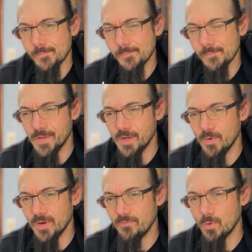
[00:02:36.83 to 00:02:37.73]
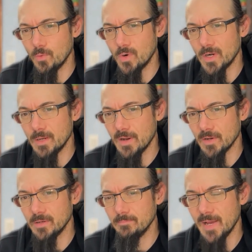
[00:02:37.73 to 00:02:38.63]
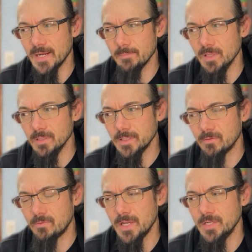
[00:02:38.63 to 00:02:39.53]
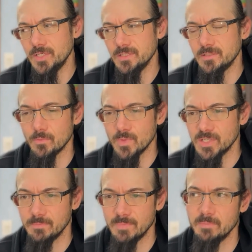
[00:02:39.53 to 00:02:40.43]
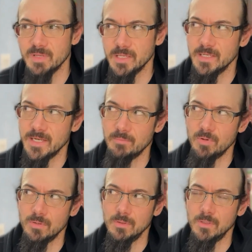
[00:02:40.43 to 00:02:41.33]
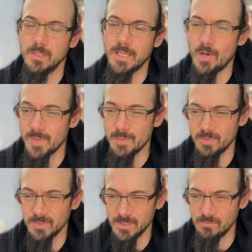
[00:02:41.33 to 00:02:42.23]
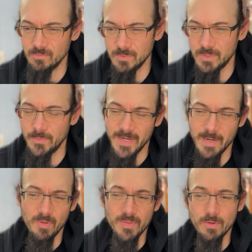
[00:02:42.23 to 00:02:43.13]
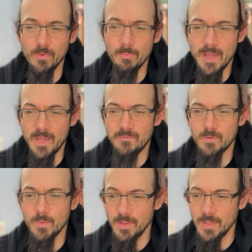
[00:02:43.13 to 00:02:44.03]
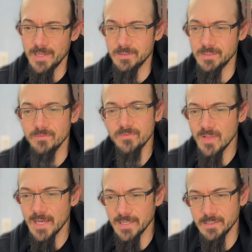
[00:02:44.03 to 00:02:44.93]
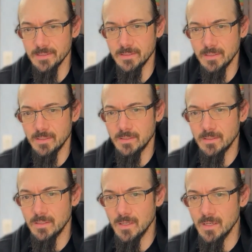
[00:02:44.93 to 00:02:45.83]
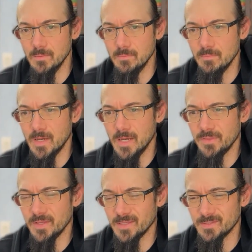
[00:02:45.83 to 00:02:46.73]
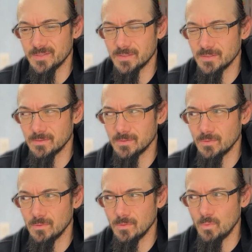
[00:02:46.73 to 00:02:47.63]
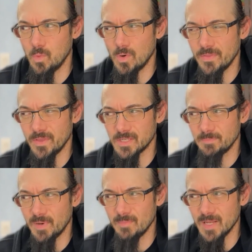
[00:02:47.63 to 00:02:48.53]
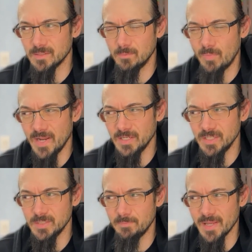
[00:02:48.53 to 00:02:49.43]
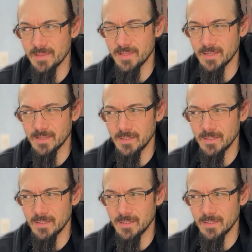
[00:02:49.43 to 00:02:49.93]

And if we're worried about compatibility ranges, that we should maybe allow people to enable the old behavior with a legacy flag. I think it's worth experimental branches, but I think